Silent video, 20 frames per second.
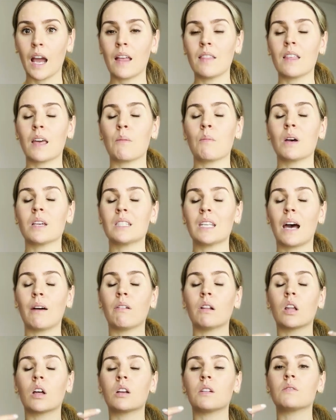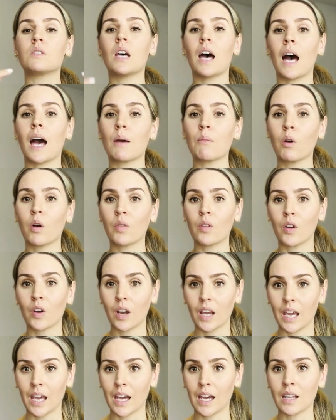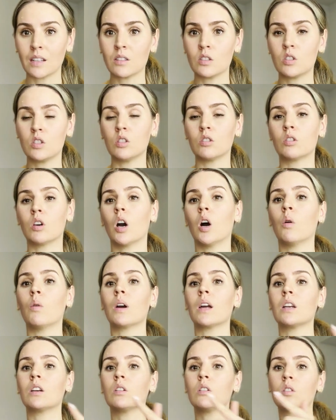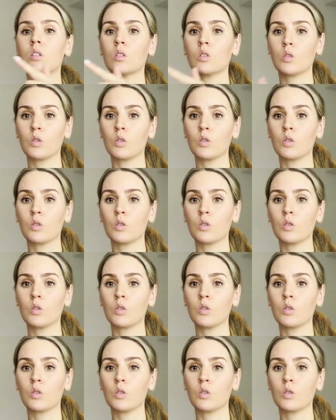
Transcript: and they must have a lot of time on their hands to go and